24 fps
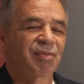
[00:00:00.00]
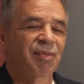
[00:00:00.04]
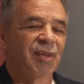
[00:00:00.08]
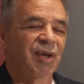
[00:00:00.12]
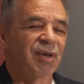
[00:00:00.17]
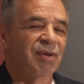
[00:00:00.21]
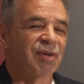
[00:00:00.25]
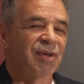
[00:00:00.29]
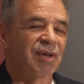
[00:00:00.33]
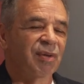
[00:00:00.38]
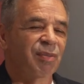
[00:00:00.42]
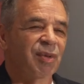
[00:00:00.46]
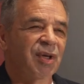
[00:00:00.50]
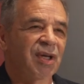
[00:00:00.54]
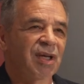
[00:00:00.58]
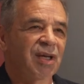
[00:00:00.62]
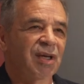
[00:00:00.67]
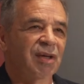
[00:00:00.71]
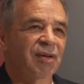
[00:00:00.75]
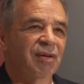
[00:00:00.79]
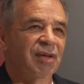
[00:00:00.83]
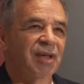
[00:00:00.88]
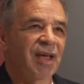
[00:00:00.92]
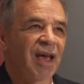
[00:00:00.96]
but to
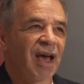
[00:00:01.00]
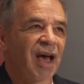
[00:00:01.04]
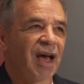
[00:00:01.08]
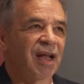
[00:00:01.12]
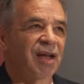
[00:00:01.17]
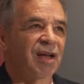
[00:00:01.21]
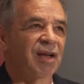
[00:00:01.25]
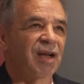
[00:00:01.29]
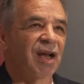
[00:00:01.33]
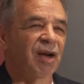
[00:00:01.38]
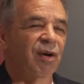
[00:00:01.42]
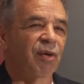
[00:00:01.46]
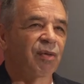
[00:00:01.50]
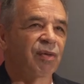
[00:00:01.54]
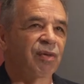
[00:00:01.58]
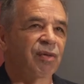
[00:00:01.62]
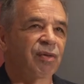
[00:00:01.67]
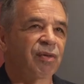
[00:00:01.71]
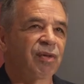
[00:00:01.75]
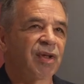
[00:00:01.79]
be candid, I don't